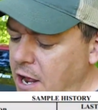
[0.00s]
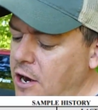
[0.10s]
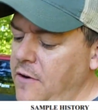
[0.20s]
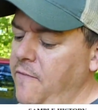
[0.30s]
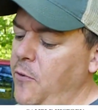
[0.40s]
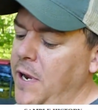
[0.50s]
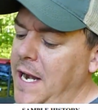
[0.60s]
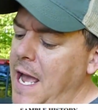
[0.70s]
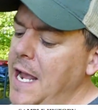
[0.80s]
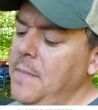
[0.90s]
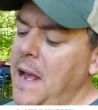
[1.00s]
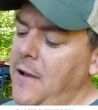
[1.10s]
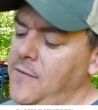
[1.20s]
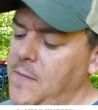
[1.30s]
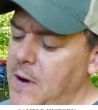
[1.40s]
one hundred forty-nine
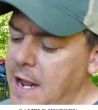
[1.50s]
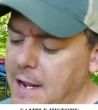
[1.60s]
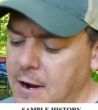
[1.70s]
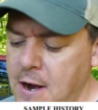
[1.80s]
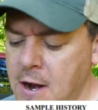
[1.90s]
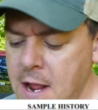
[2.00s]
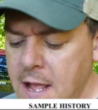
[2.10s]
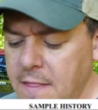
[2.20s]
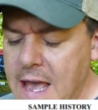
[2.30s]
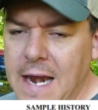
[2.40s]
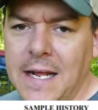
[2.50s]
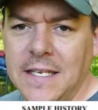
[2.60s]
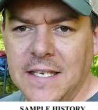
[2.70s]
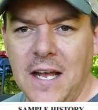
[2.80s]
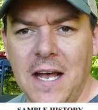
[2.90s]
pounds per acre. That
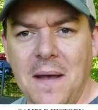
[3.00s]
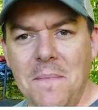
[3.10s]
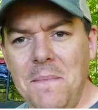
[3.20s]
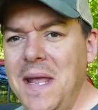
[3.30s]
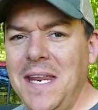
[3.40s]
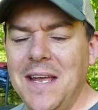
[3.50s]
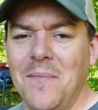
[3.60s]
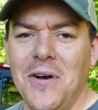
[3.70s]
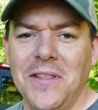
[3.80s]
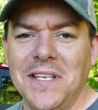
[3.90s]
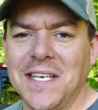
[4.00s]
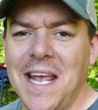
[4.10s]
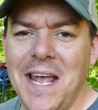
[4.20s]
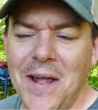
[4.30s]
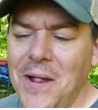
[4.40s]
is uh, medium on the
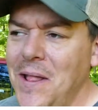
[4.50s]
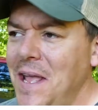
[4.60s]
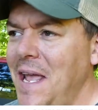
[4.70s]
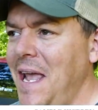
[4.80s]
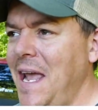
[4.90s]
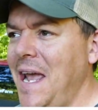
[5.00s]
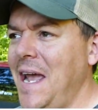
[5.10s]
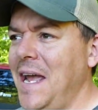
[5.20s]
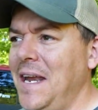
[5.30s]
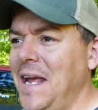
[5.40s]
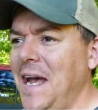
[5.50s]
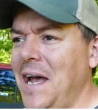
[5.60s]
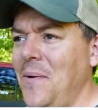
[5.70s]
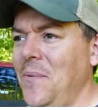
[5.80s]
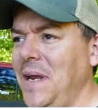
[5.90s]
scale, and
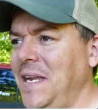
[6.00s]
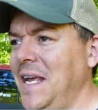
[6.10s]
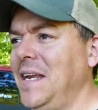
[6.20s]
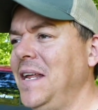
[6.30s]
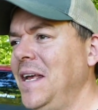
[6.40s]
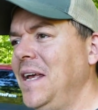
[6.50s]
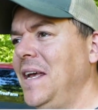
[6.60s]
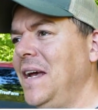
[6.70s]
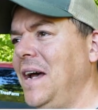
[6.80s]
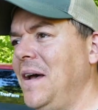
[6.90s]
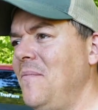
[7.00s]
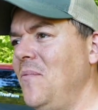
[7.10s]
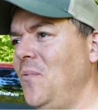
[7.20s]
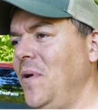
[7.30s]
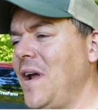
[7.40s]
uh, we did Um,
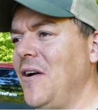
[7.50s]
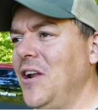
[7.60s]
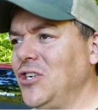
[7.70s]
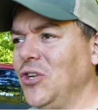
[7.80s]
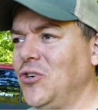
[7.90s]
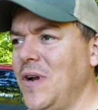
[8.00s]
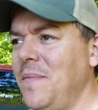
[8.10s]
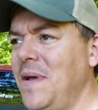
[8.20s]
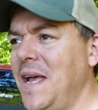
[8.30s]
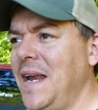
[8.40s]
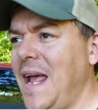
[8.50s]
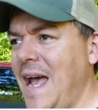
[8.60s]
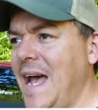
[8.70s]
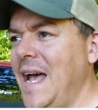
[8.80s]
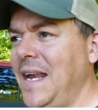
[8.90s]
with our initial treatment
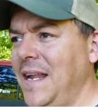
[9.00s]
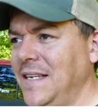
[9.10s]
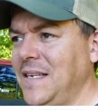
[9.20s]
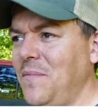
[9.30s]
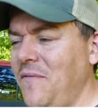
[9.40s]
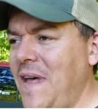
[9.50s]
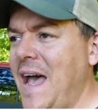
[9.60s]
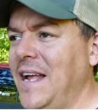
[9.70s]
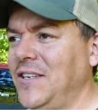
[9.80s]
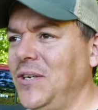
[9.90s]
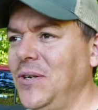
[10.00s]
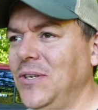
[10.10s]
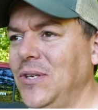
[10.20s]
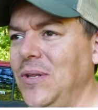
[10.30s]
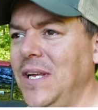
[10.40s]
add some of that to,
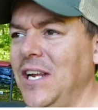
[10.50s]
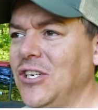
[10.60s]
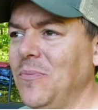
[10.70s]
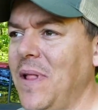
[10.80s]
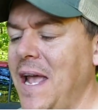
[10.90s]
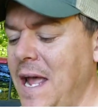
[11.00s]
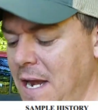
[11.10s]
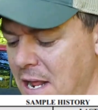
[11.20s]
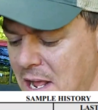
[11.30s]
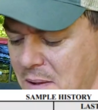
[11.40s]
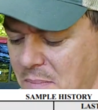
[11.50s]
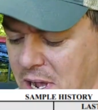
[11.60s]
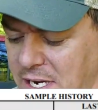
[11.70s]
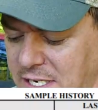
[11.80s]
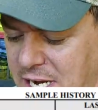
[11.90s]
to the initial plan.
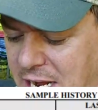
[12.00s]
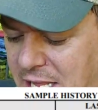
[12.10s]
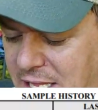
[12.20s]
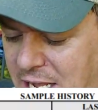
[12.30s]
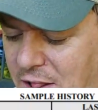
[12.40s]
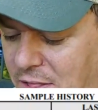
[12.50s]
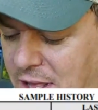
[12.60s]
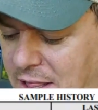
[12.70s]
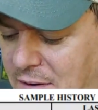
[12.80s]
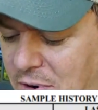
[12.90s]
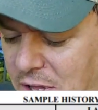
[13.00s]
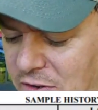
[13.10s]
But uh, the other thing that really